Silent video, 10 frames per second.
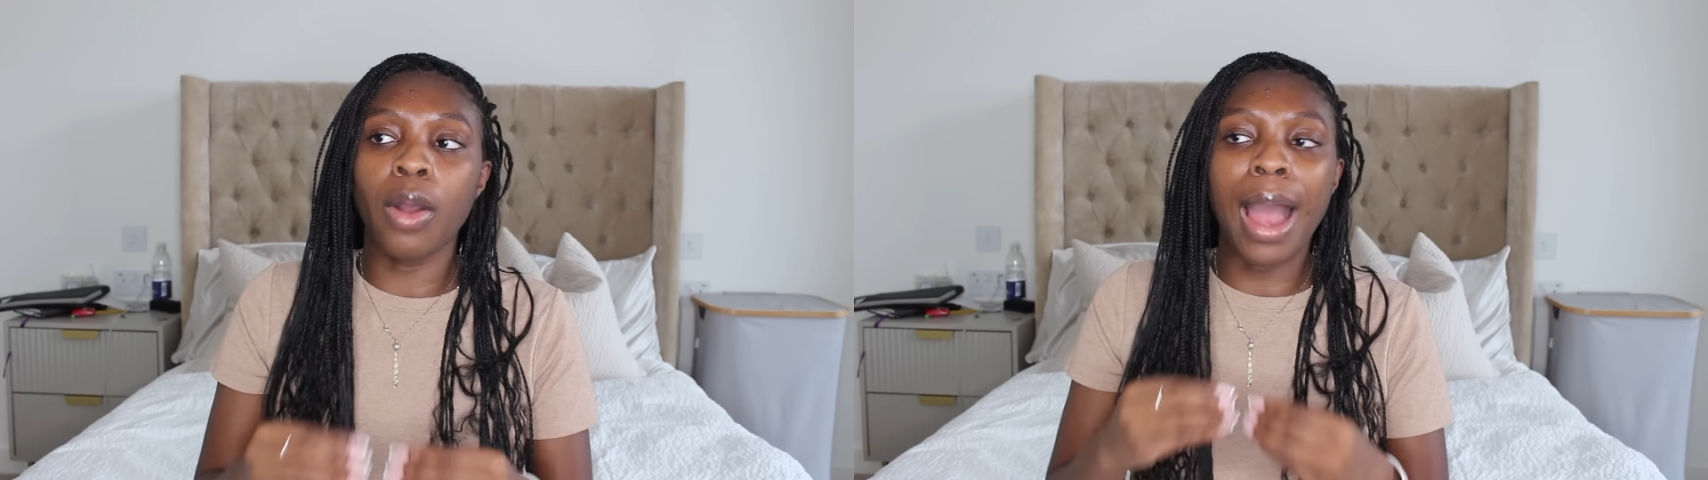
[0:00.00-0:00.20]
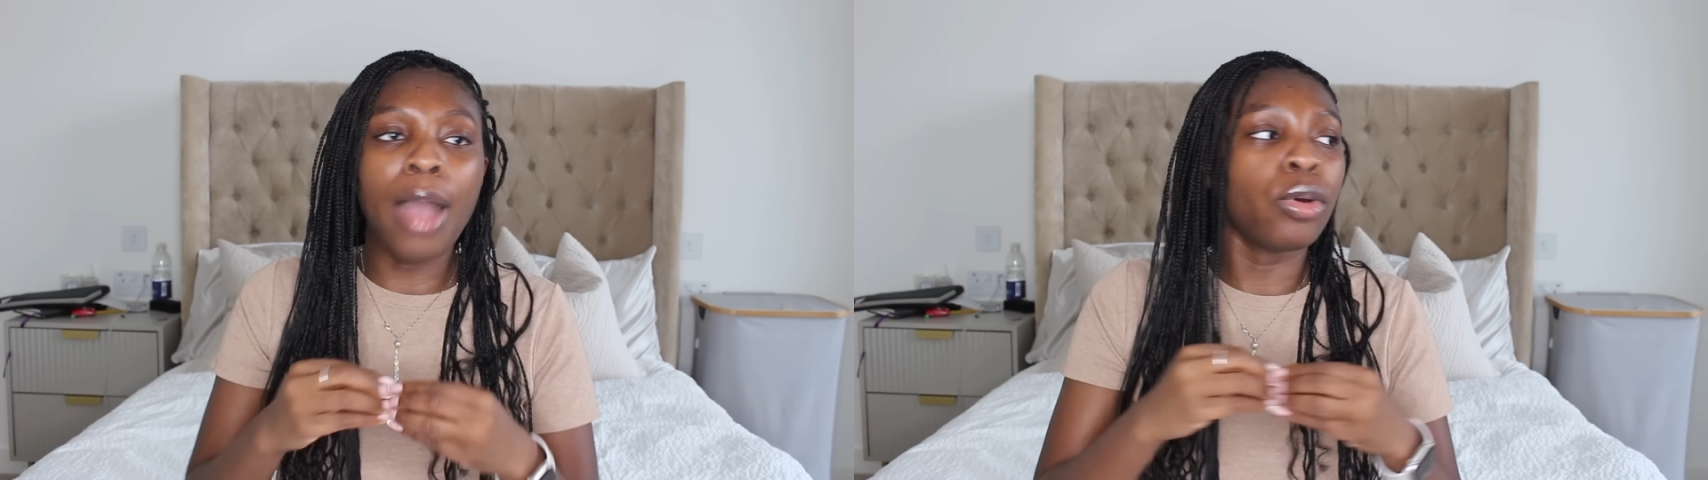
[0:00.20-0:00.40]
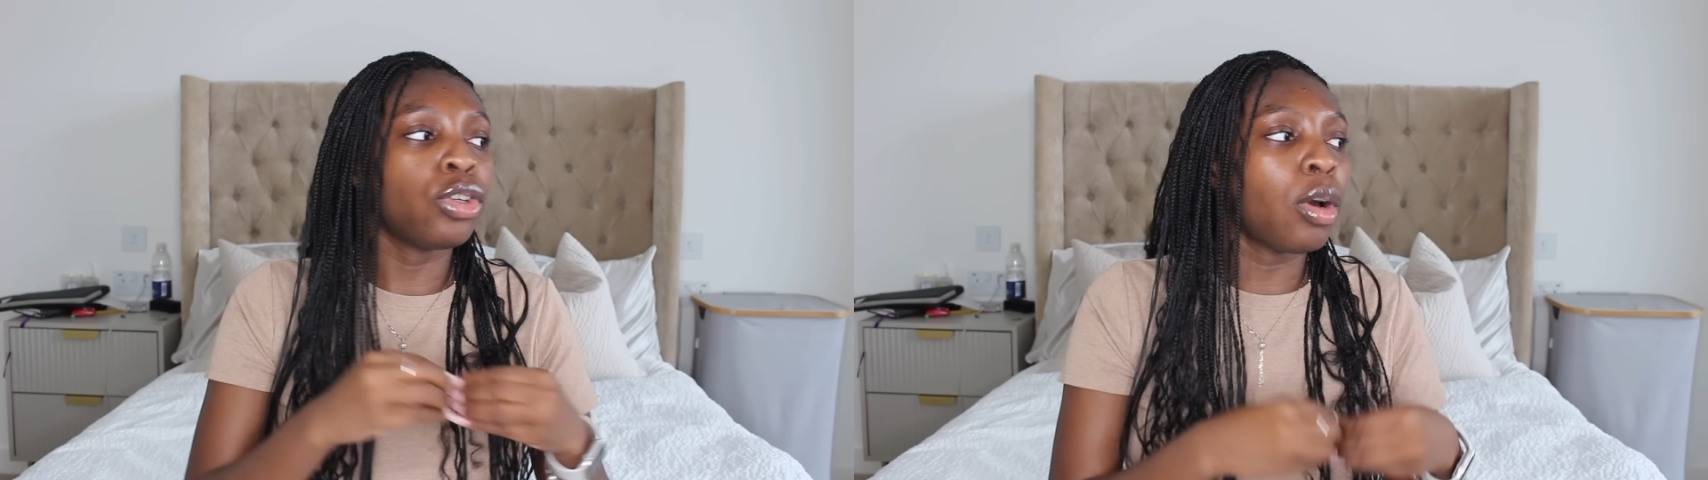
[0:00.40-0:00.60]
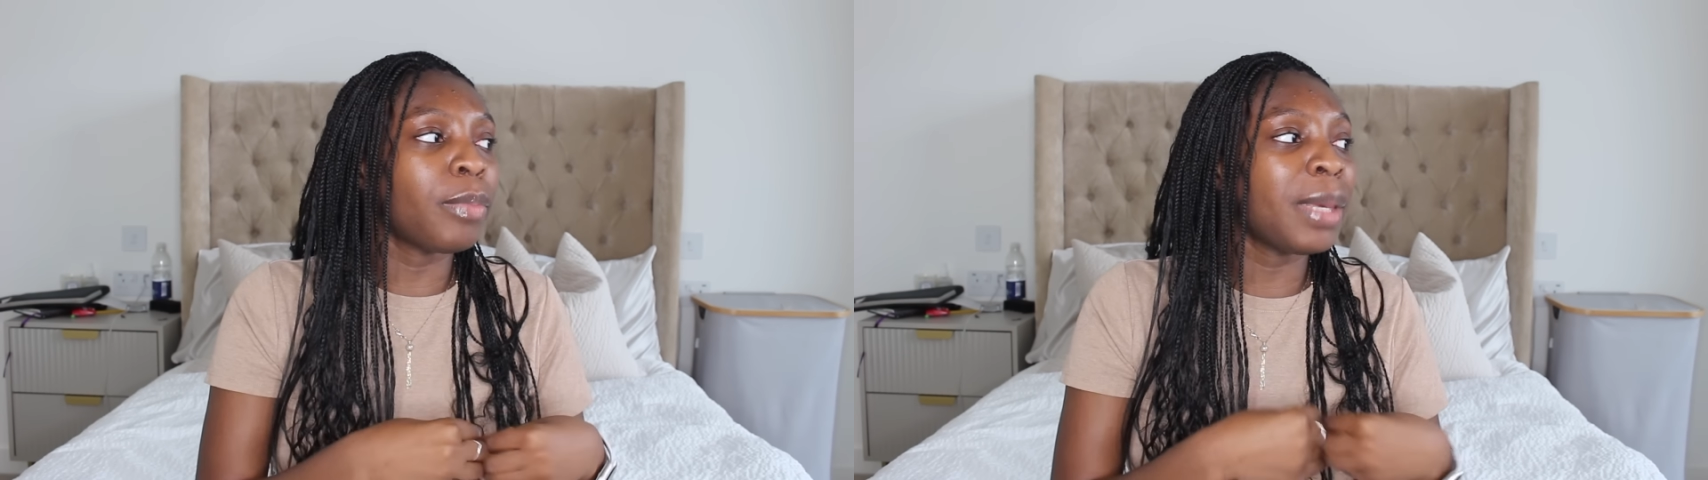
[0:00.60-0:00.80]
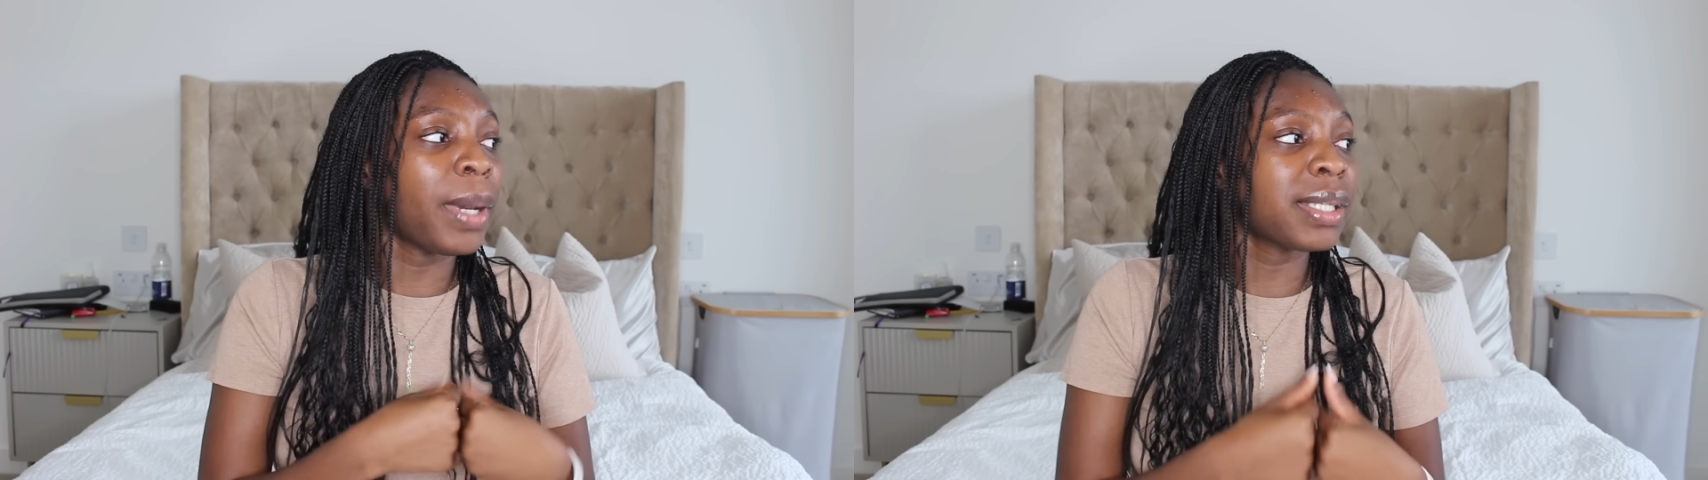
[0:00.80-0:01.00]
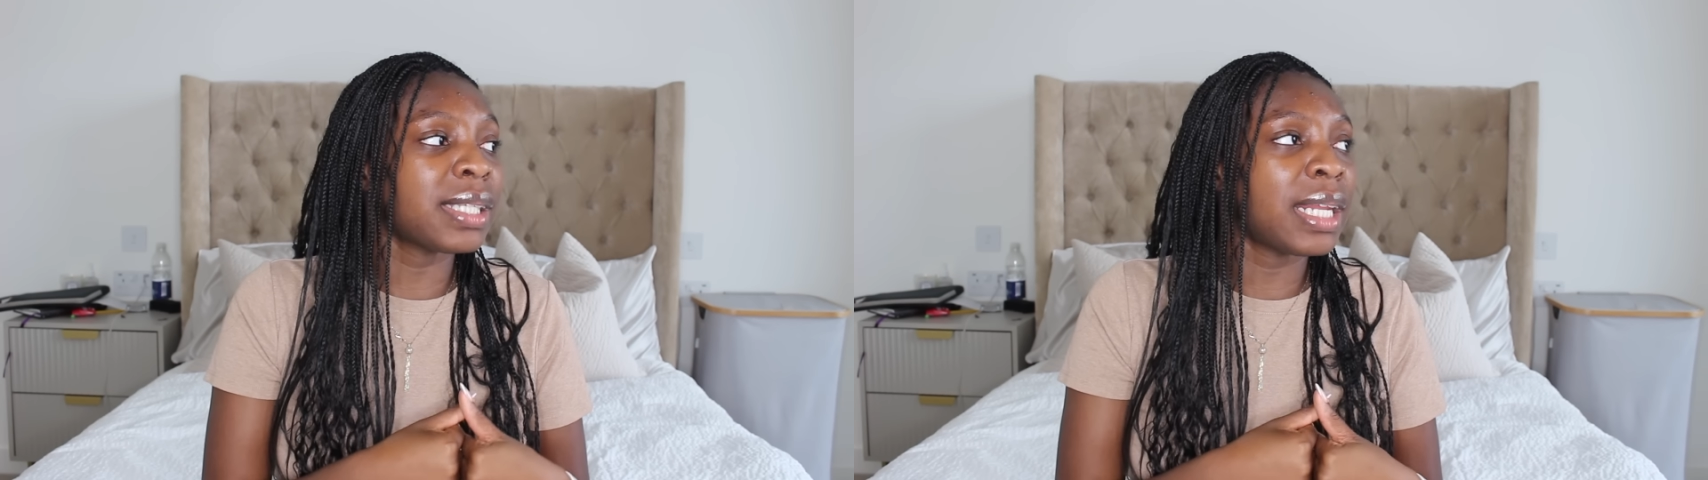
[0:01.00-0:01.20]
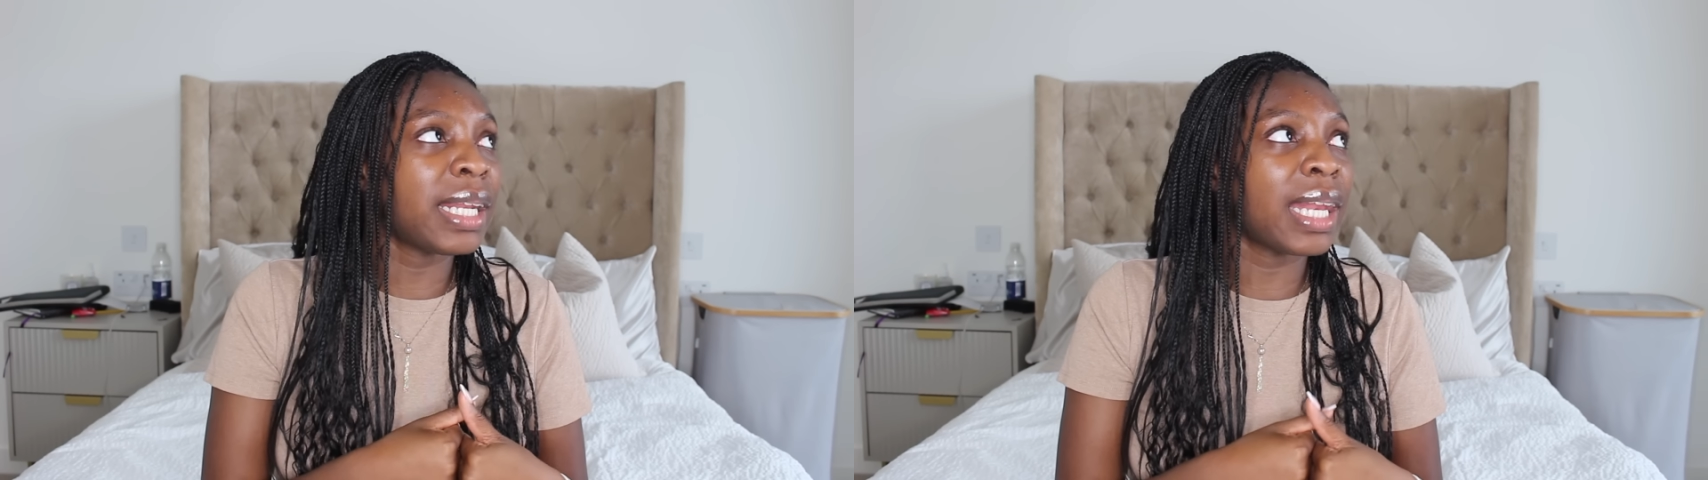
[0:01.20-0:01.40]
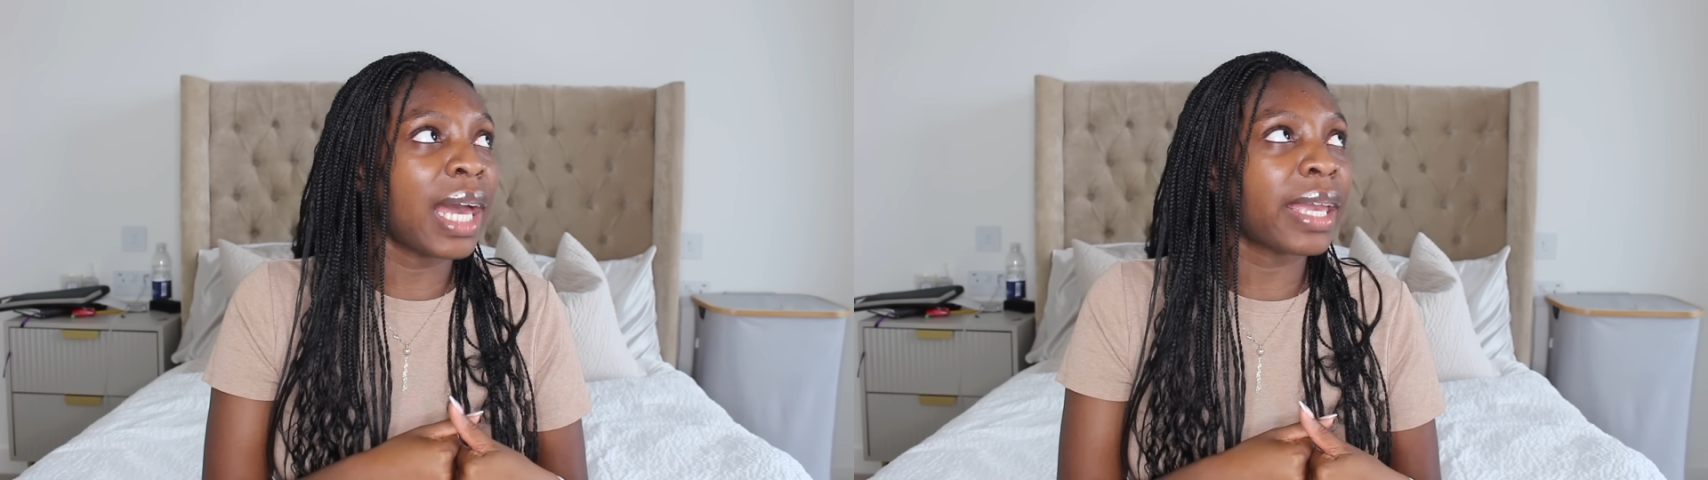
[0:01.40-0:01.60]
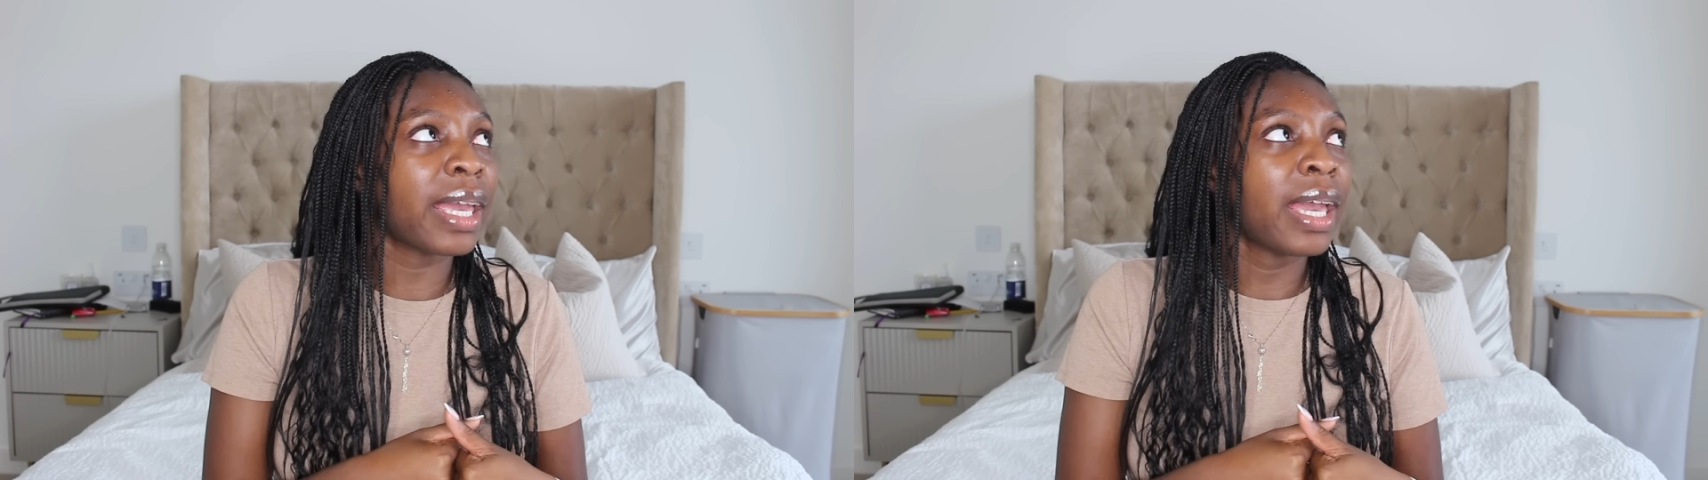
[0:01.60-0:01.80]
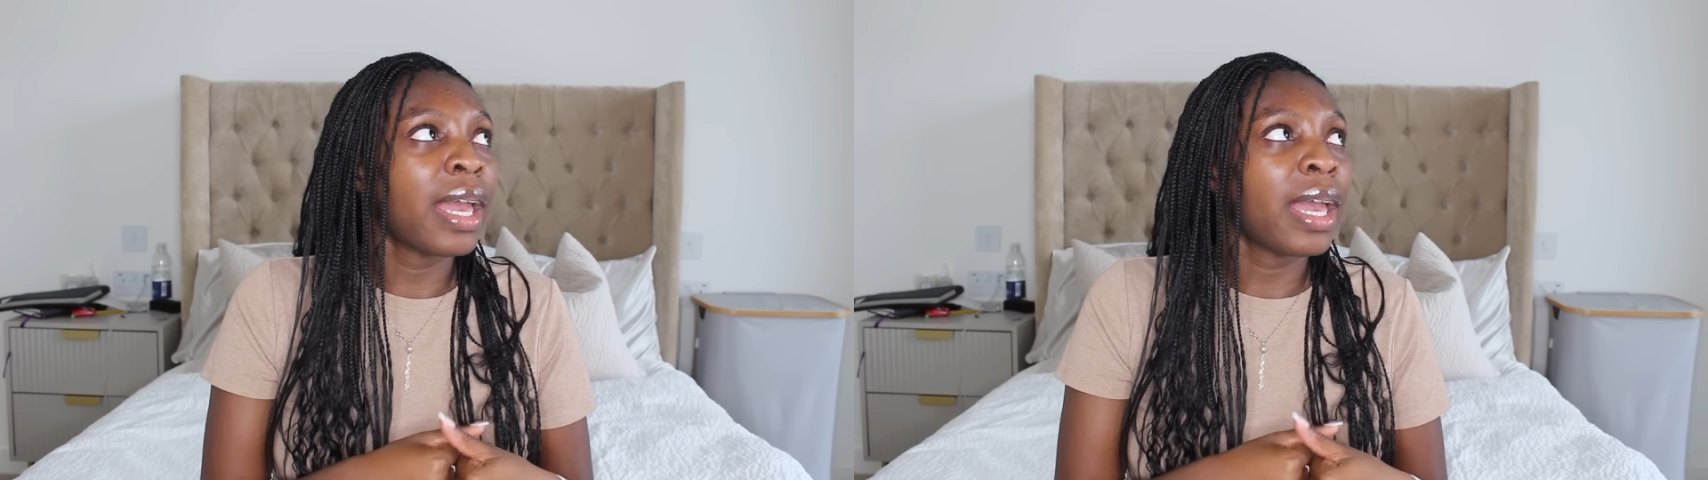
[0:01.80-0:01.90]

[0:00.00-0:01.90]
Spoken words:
I would not, me personally, like,